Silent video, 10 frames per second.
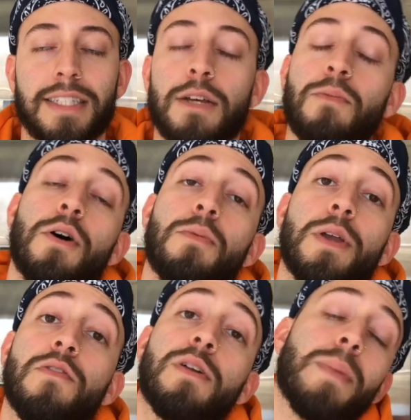I said, well,
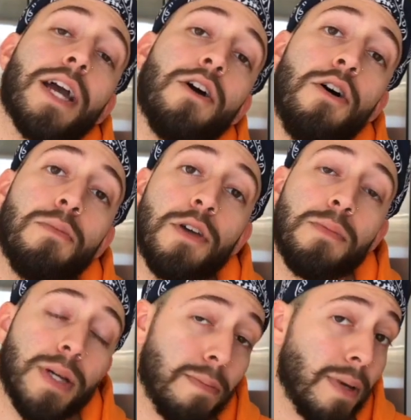when you run back home,
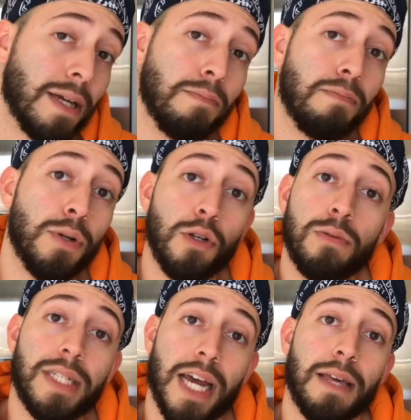there'll be a big
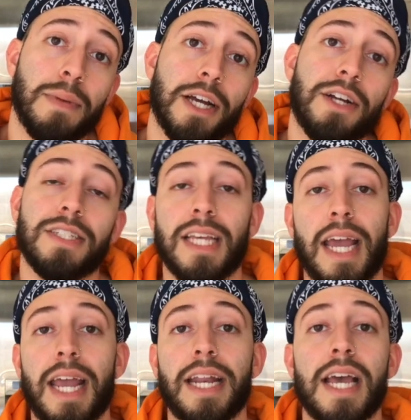blue teddy bear
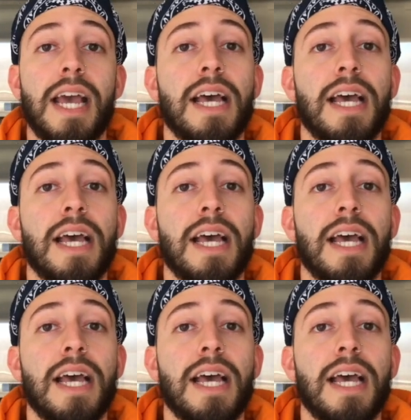saying,